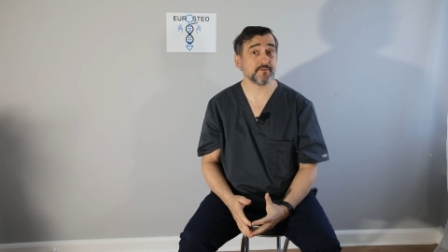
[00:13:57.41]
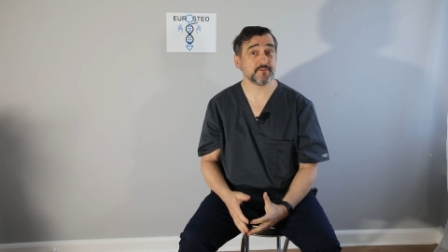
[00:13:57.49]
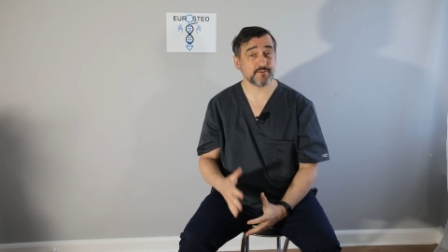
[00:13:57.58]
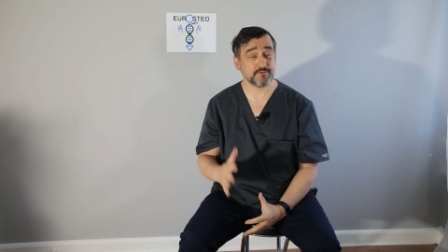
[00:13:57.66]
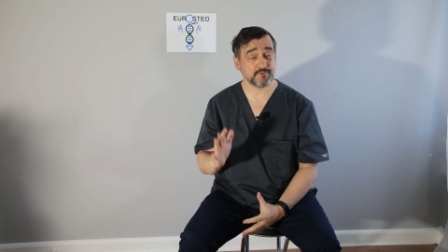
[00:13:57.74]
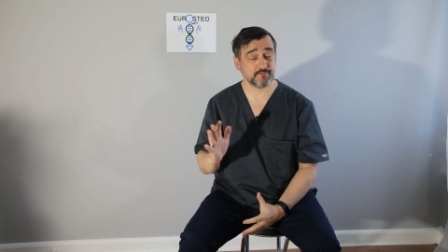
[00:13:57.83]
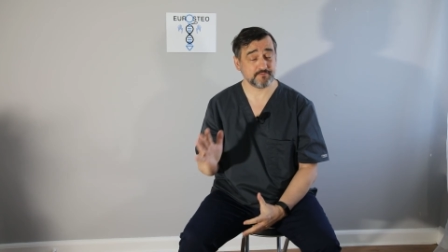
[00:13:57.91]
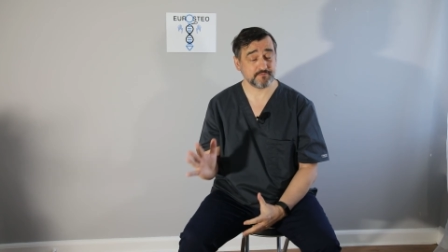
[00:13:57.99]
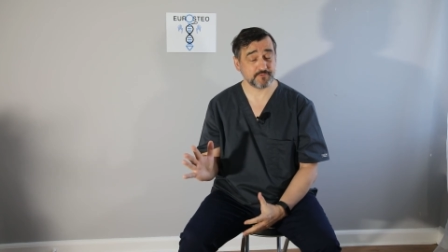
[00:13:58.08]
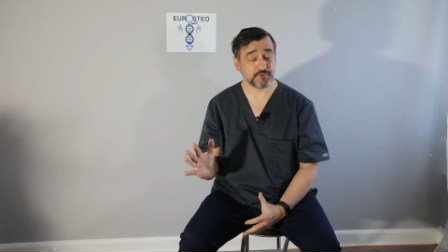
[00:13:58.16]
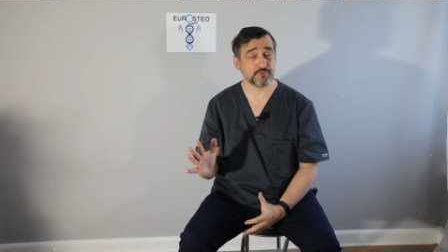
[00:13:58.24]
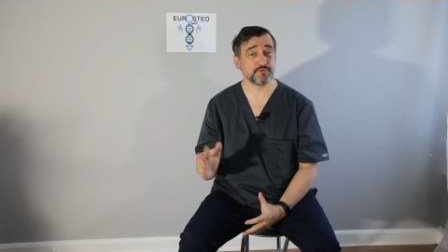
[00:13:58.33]
So
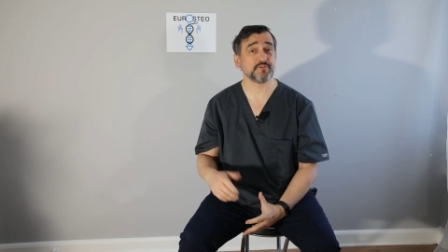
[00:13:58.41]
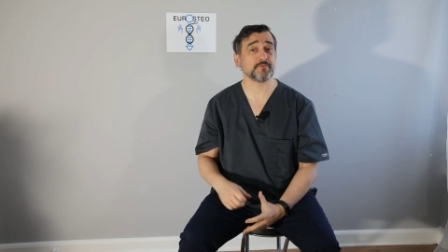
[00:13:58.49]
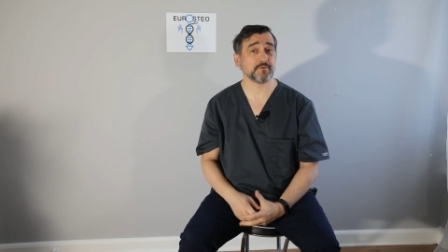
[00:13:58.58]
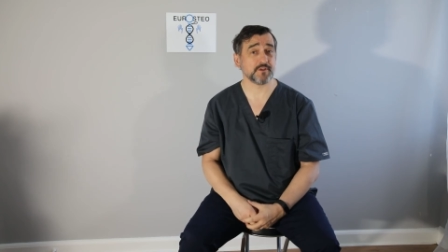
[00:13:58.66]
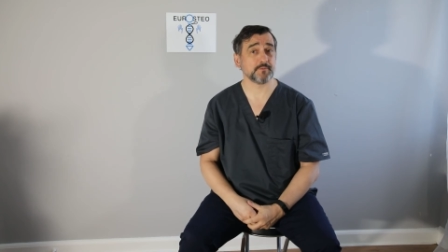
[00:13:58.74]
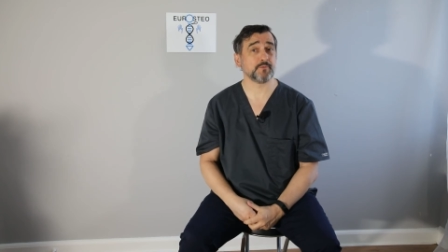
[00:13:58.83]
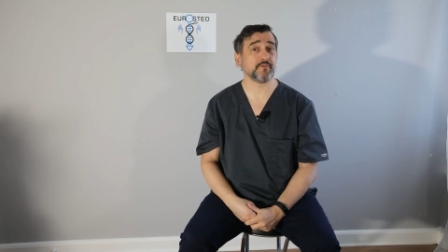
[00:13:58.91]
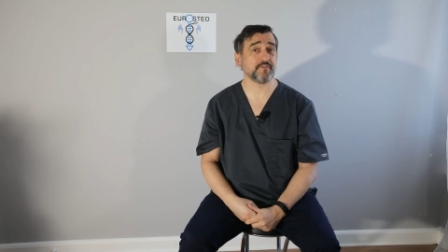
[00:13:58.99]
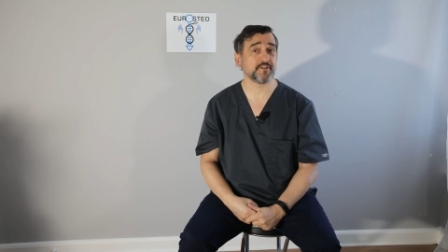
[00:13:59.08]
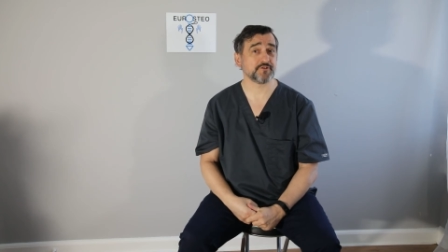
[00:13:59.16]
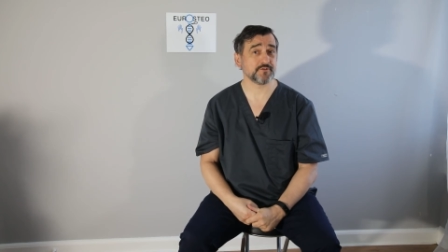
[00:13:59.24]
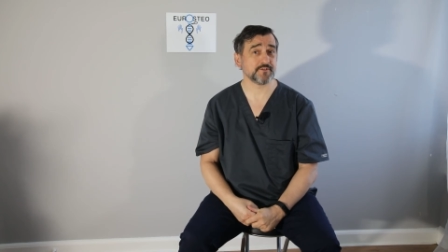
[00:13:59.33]
use a real
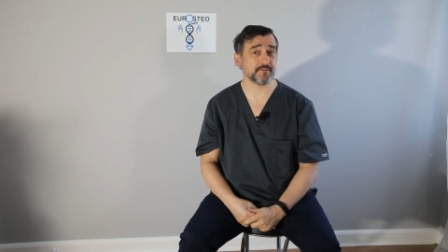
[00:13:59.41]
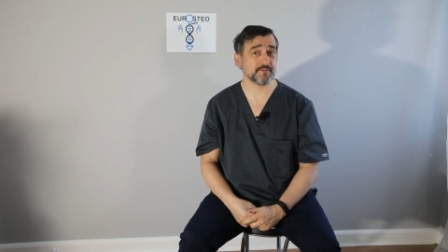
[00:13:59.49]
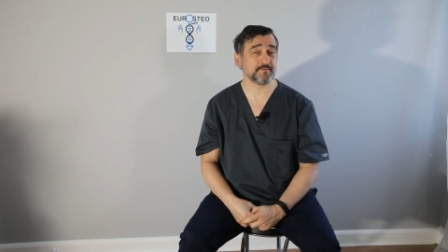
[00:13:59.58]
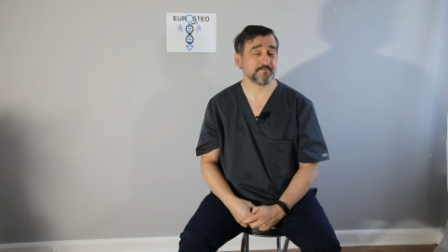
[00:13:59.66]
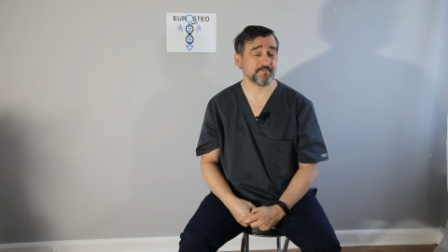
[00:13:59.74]
professional.